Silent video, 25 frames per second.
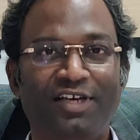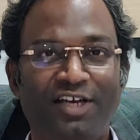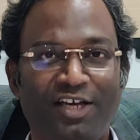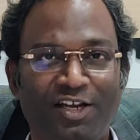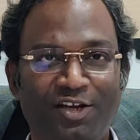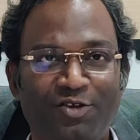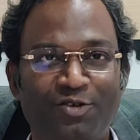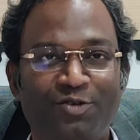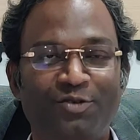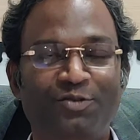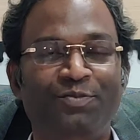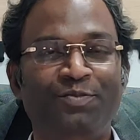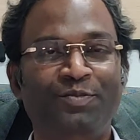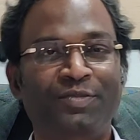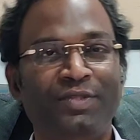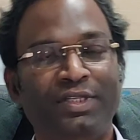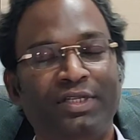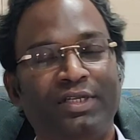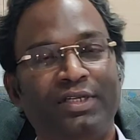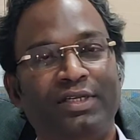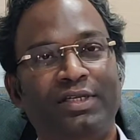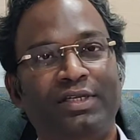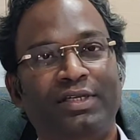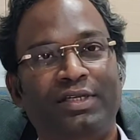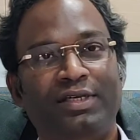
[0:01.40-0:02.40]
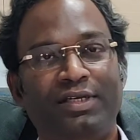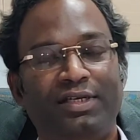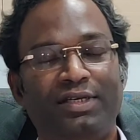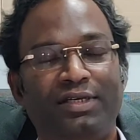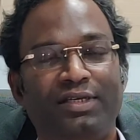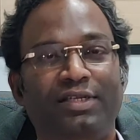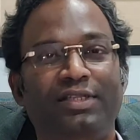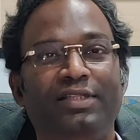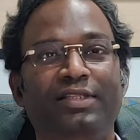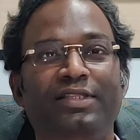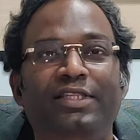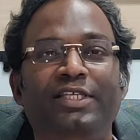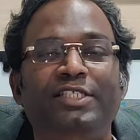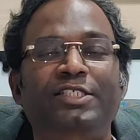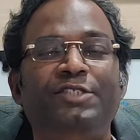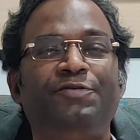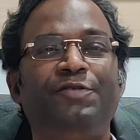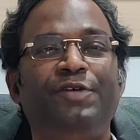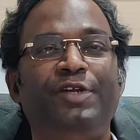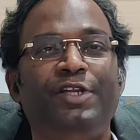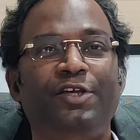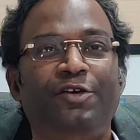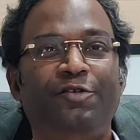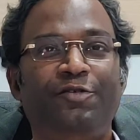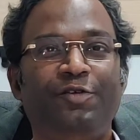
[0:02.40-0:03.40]
Hello. In this
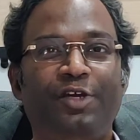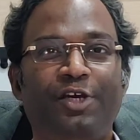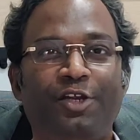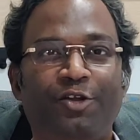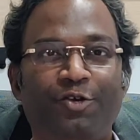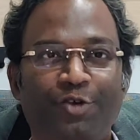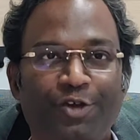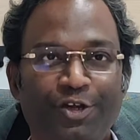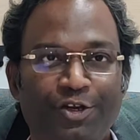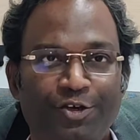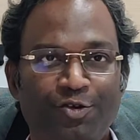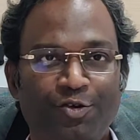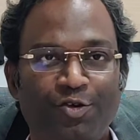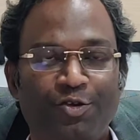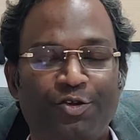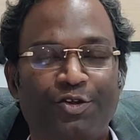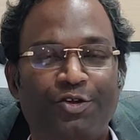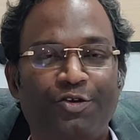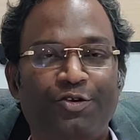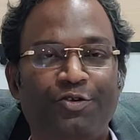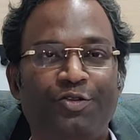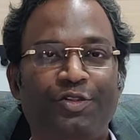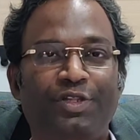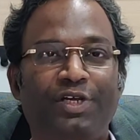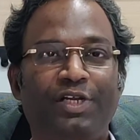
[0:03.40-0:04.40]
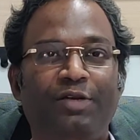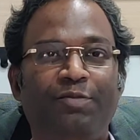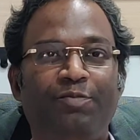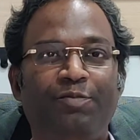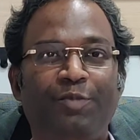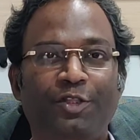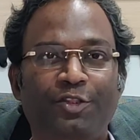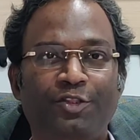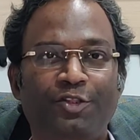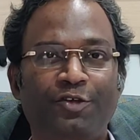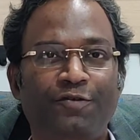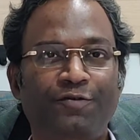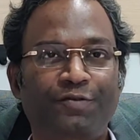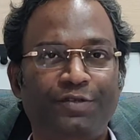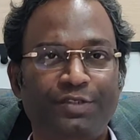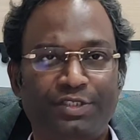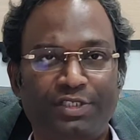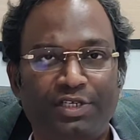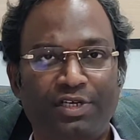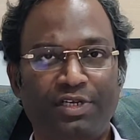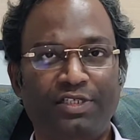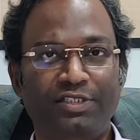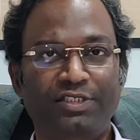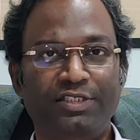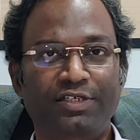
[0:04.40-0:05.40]
video, we are going to look into the
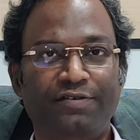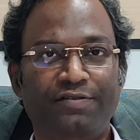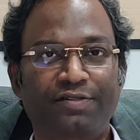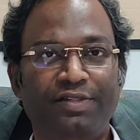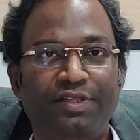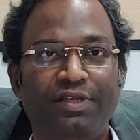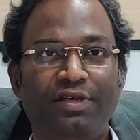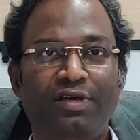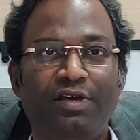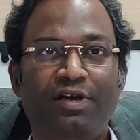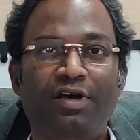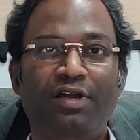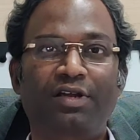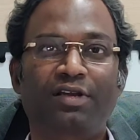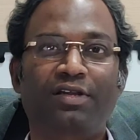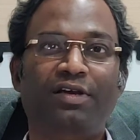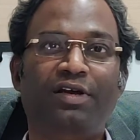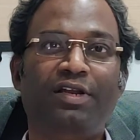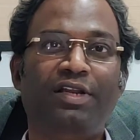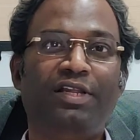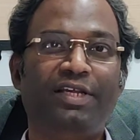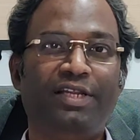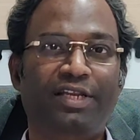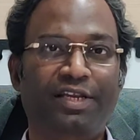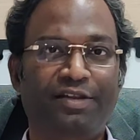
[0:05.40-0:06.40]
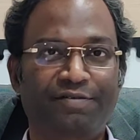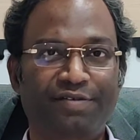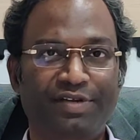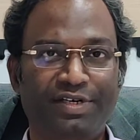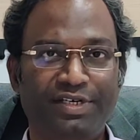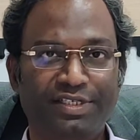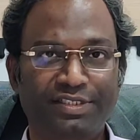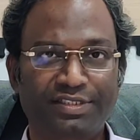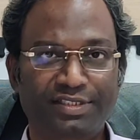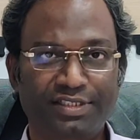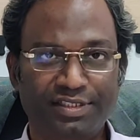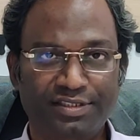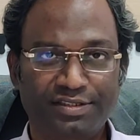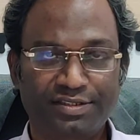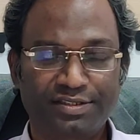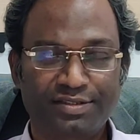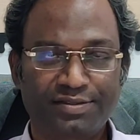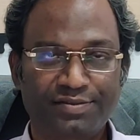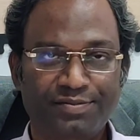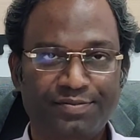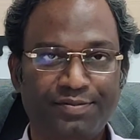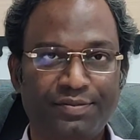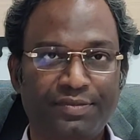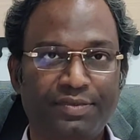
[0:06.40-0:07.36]
pathophysiology of the alcoholic liver disease.